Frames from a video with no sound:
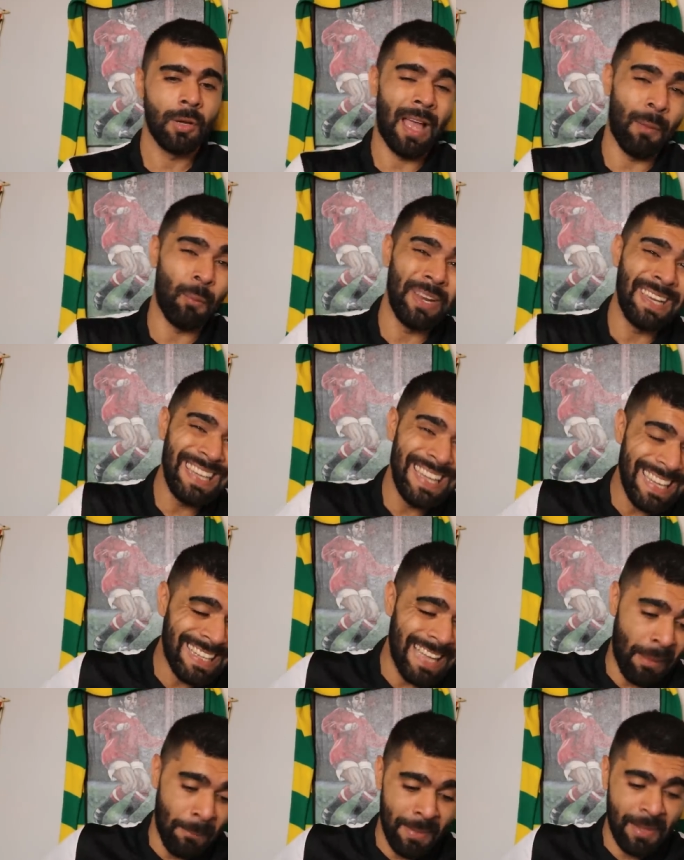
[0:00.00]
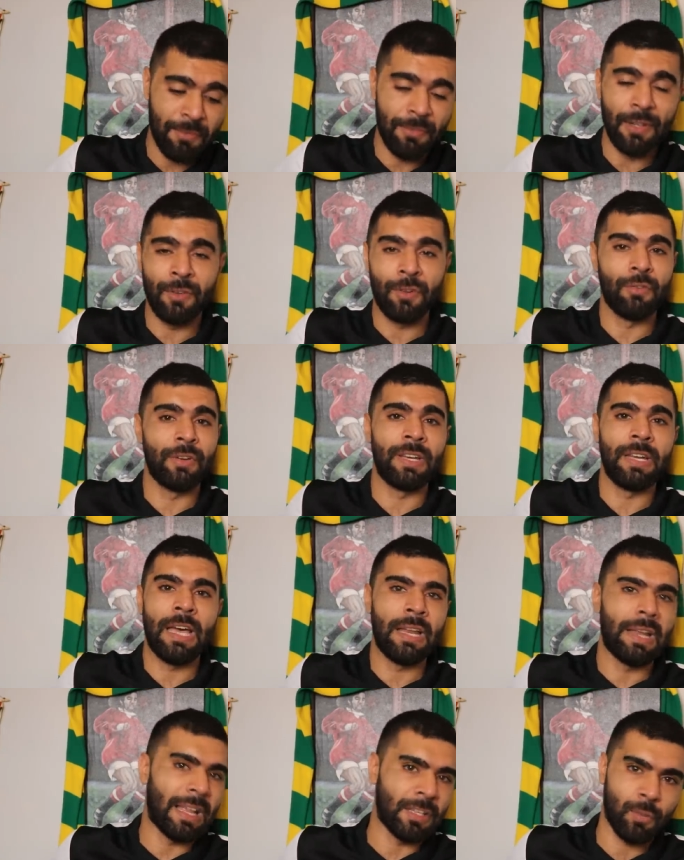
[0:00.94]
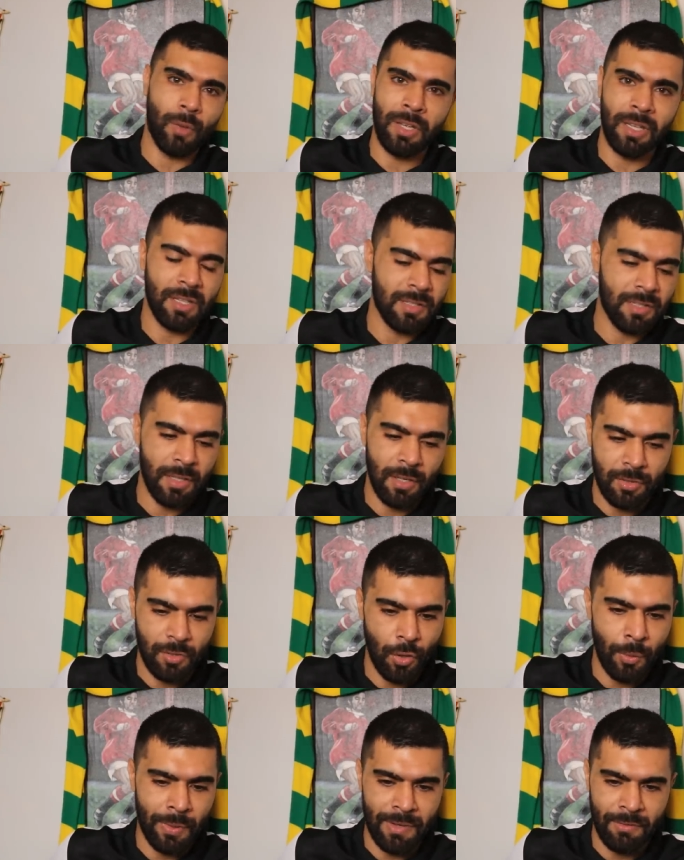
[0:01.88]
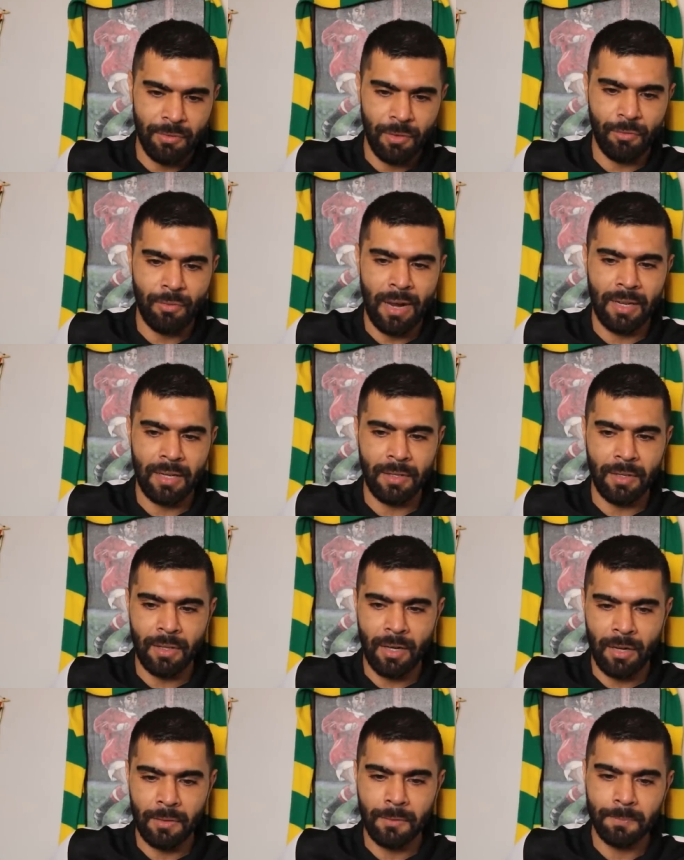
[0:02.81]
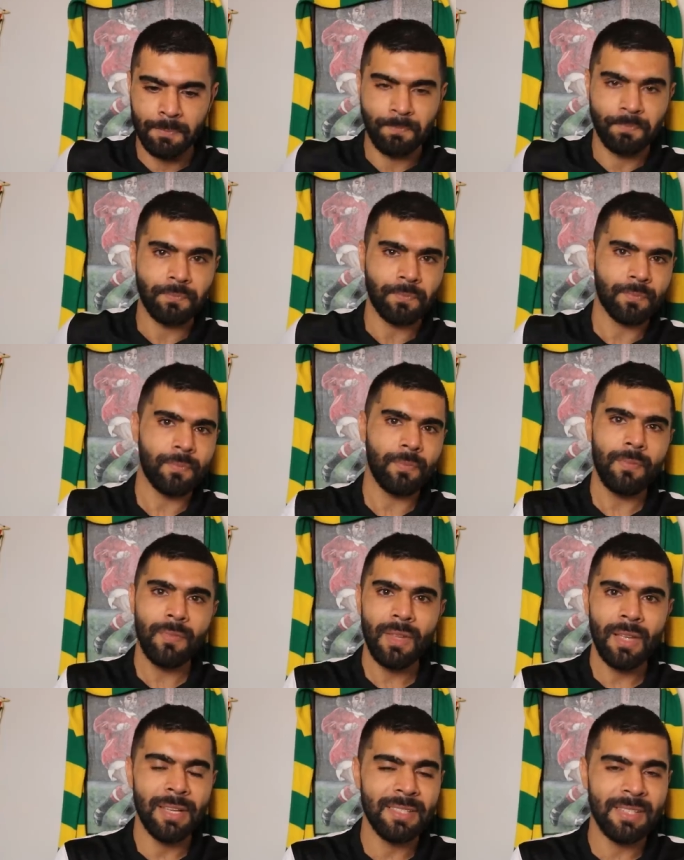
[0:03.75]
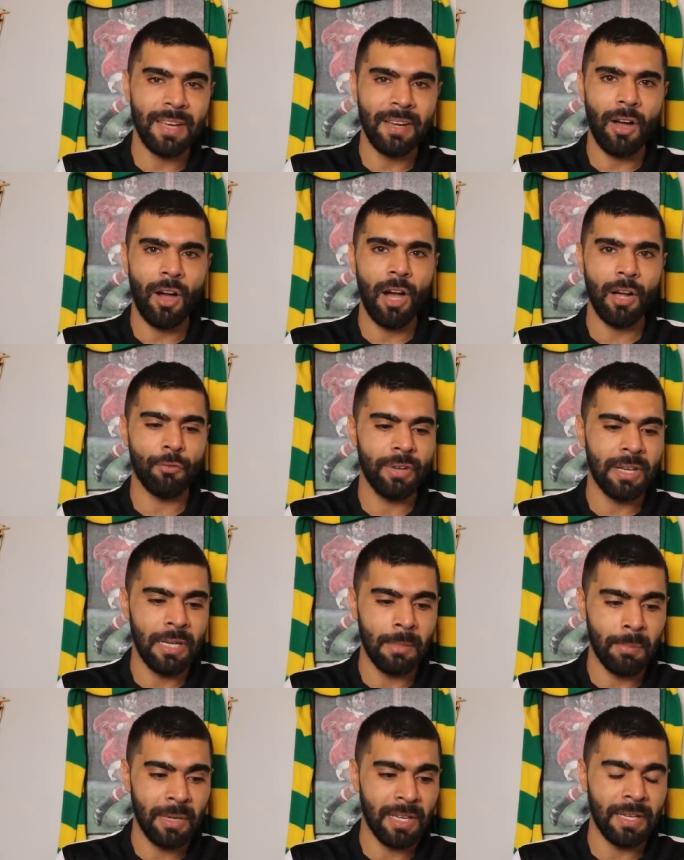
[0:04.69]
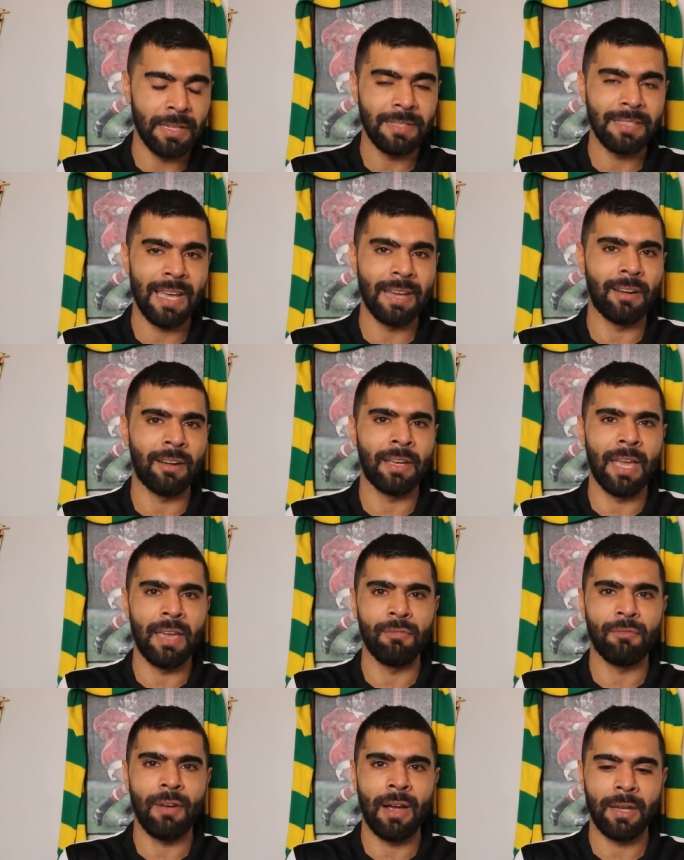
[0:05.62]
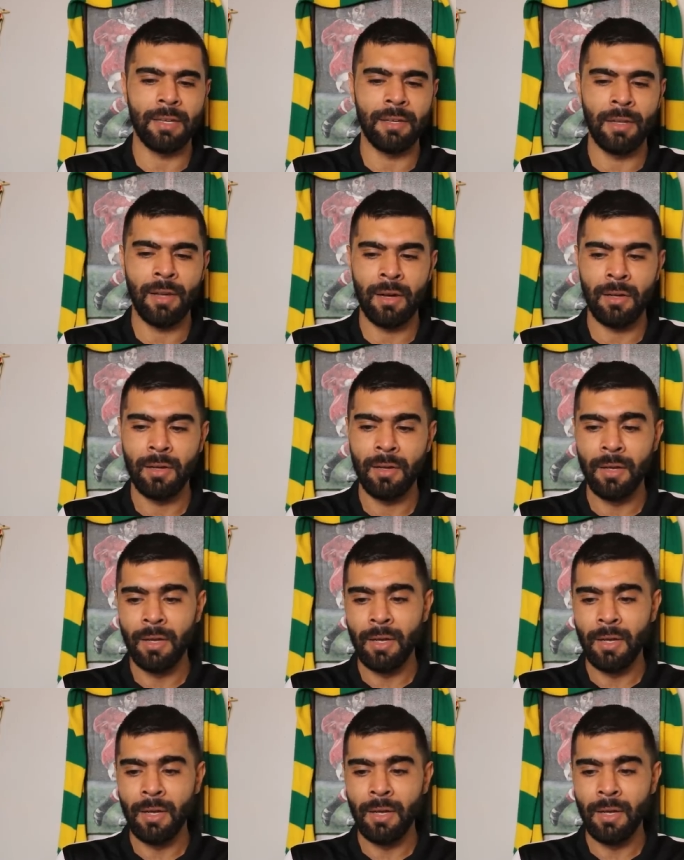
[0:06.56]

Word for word: And we need that midfielder in there. That's why you can see us going in for Frenkie de Jong and Ten Hag really being intent on getting Frenkie de Jong.